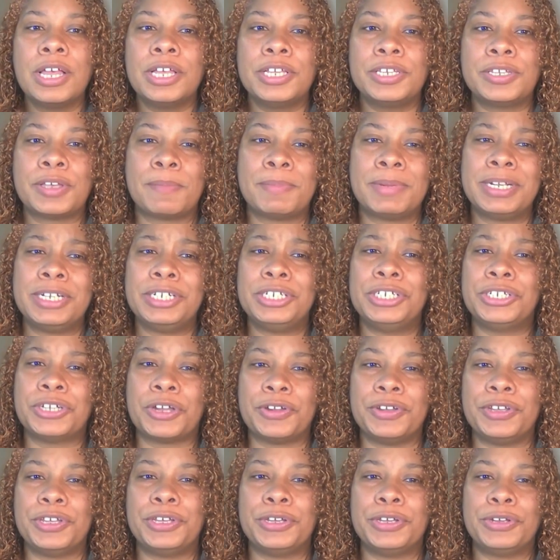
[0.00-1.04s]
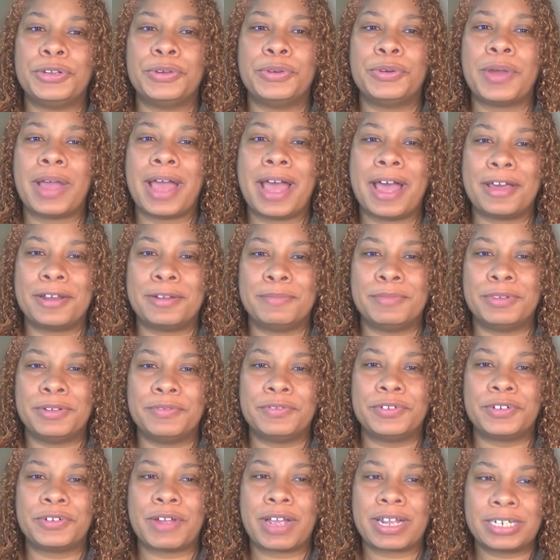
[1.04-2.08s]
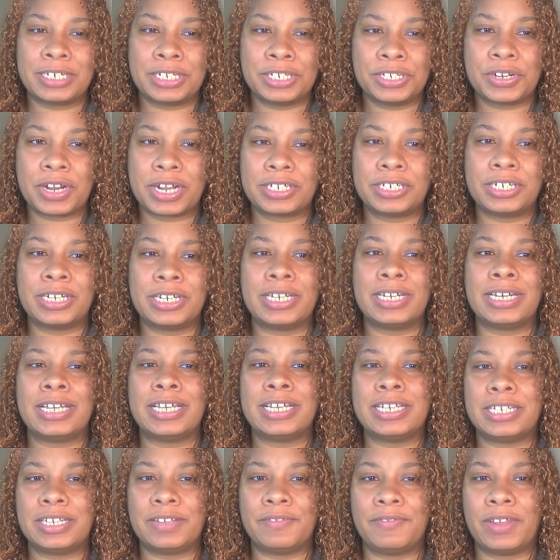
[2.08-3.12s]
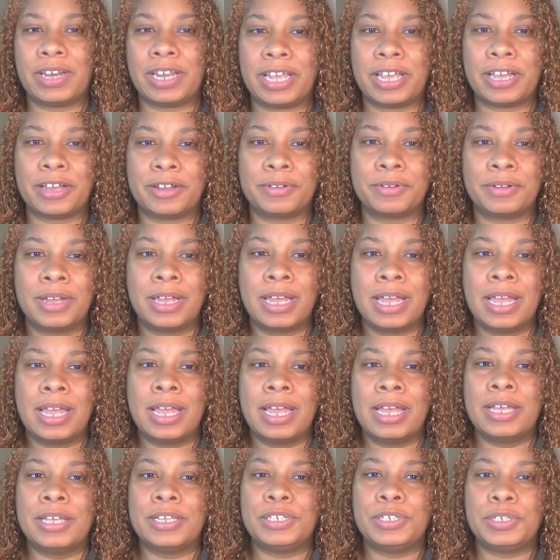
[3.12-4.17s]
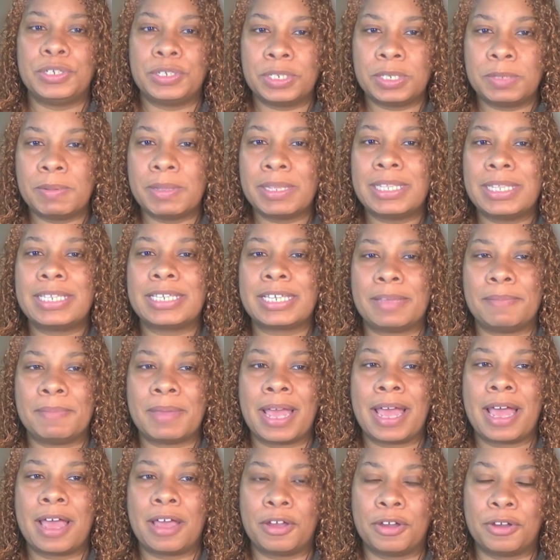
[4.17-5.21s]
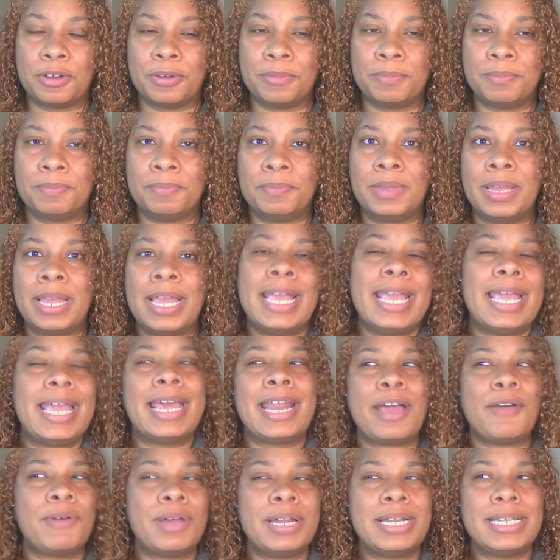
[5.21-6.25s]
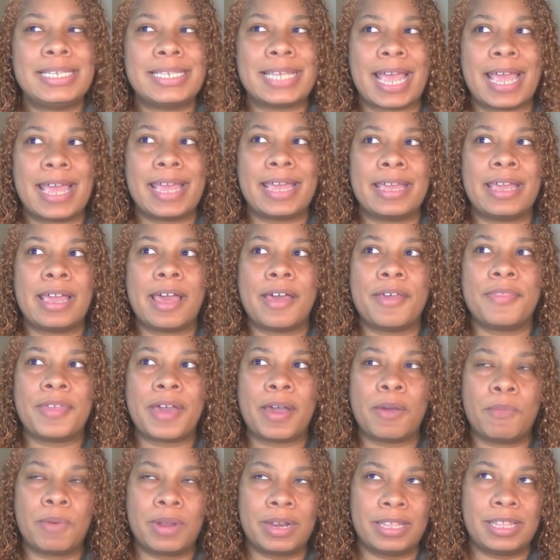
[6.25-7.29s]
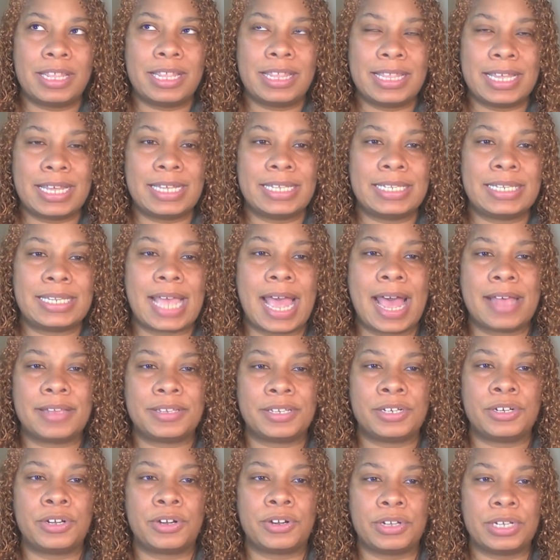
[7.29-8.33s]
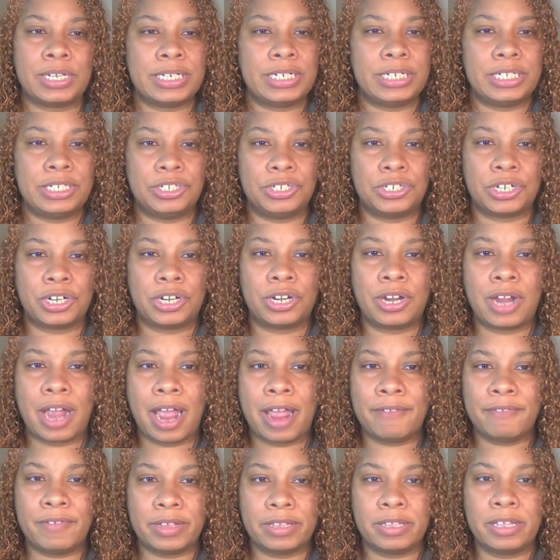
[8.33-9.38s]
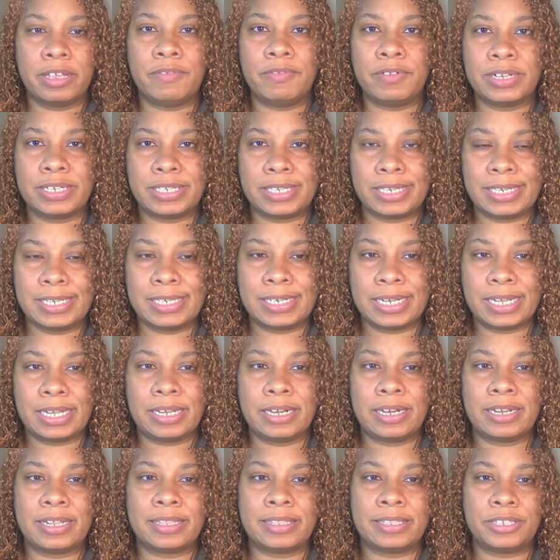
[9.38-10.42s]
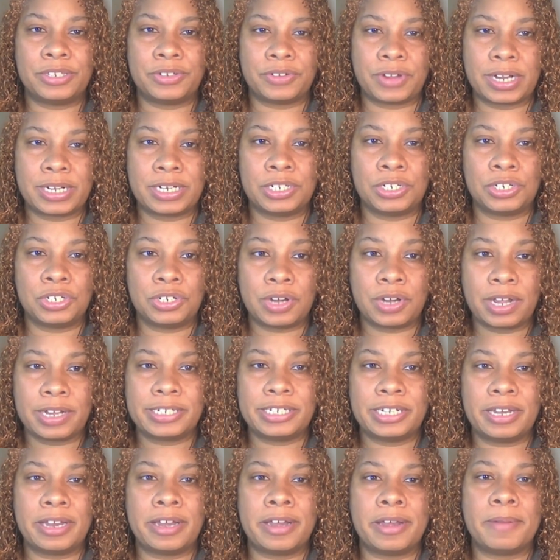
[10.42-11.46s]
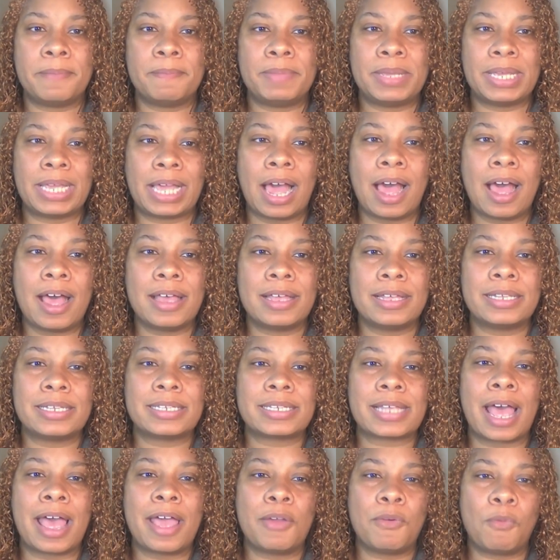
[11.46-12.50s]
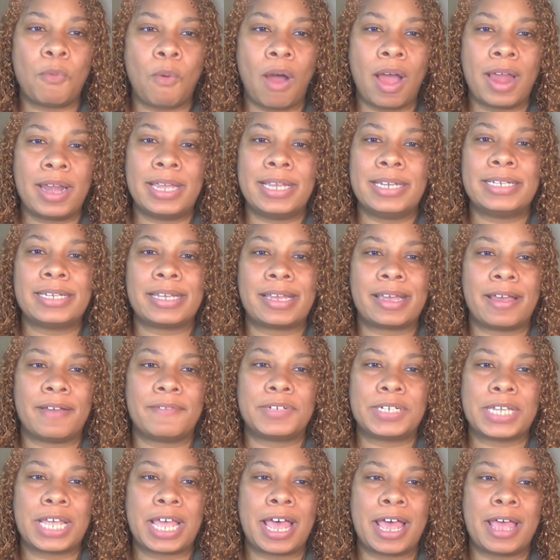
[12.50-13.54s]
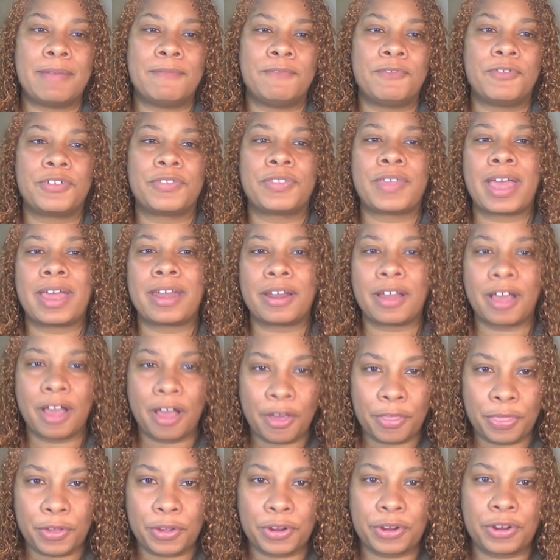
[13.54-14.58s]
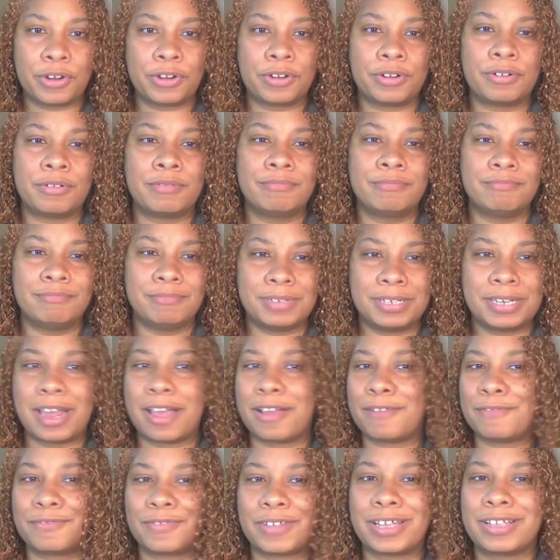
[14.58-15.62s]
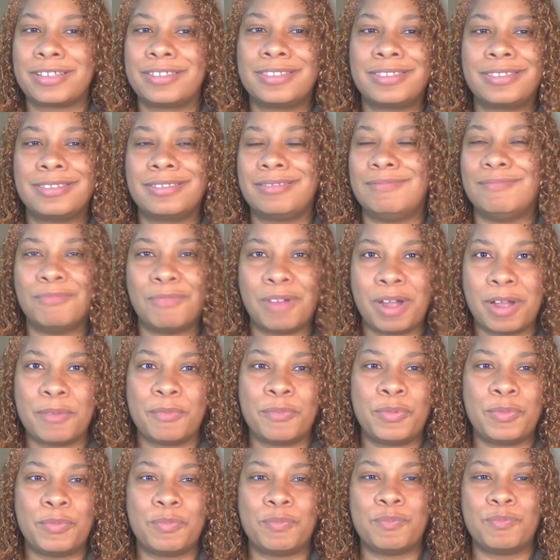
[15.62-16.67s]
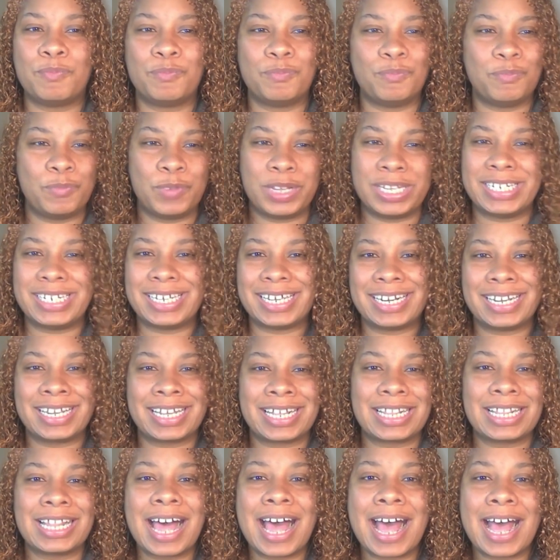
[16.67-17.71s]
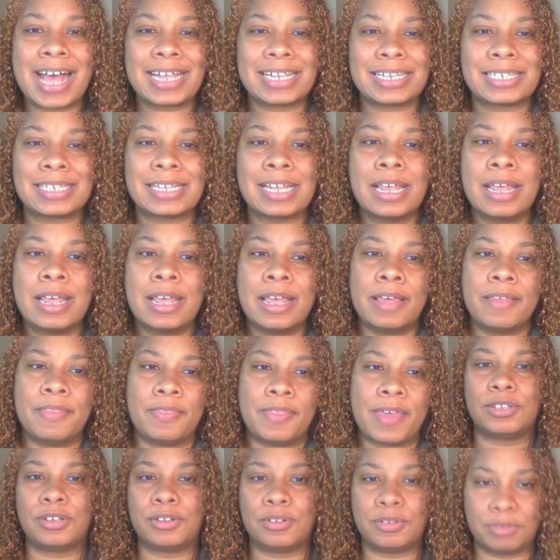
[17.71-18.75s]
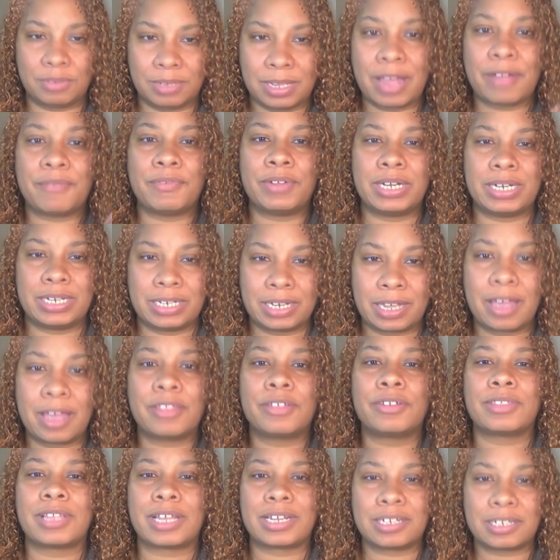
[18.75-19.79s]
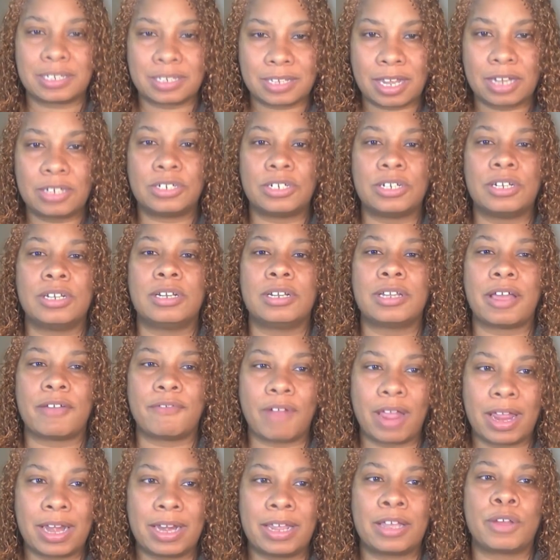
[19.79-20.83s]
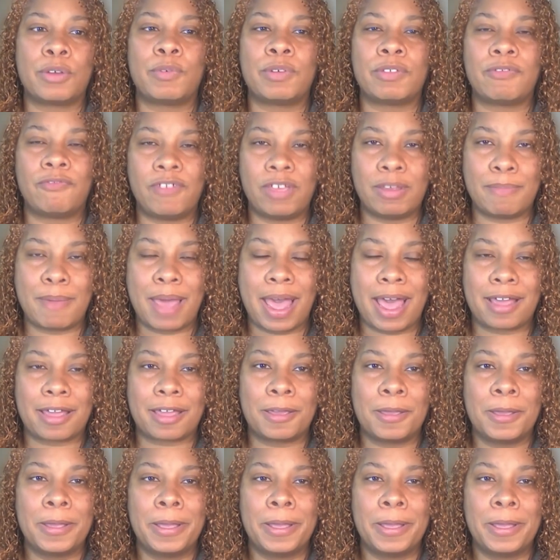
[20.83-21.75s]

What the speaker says: So I'm going to show you how to move direct instruction into video. Students build the schema at home. And I want to say that one of the things as an early teacher, I really resisted direct instruction because I wanted to have time for that other stuff, like what we did in class. So that reading together, that discussion, that writing with feedback.